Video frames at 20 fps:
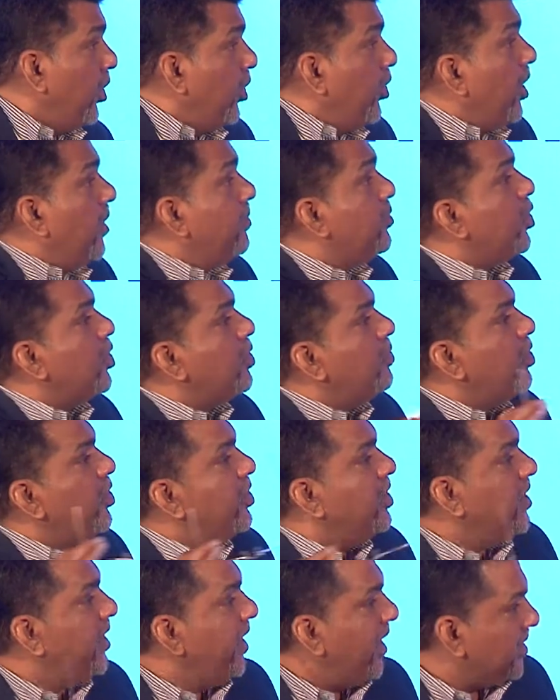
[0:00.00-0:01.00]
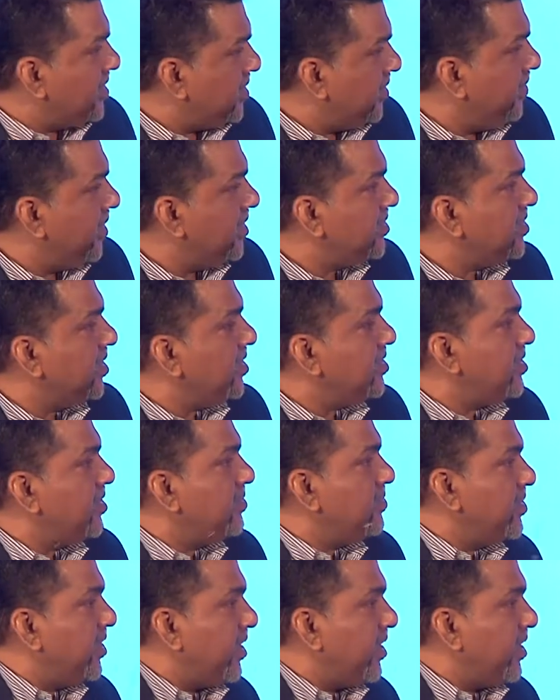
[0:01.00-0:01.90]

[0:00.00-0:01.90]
No, no, I'm talking about the SMS systems.